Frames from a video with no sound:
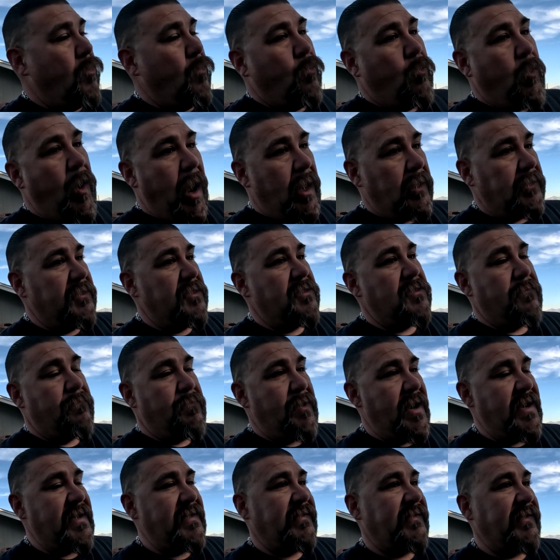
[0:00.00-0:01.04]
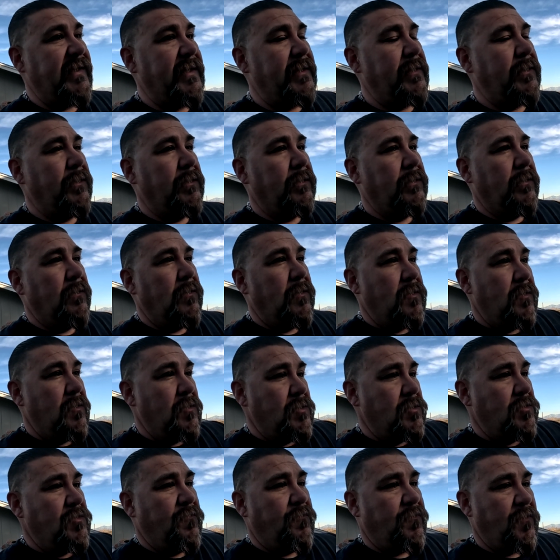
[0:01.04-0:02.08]
weld in the bracing
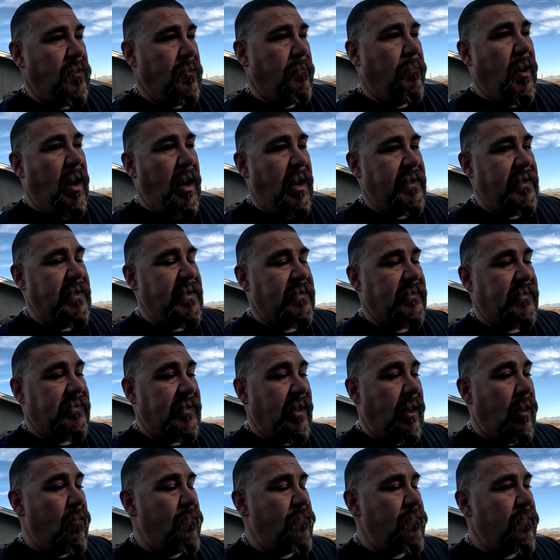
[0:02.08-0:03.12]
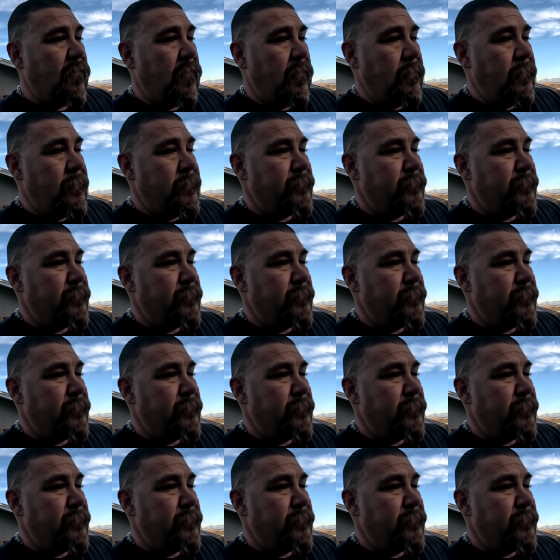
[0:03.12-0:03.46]
for the body itself,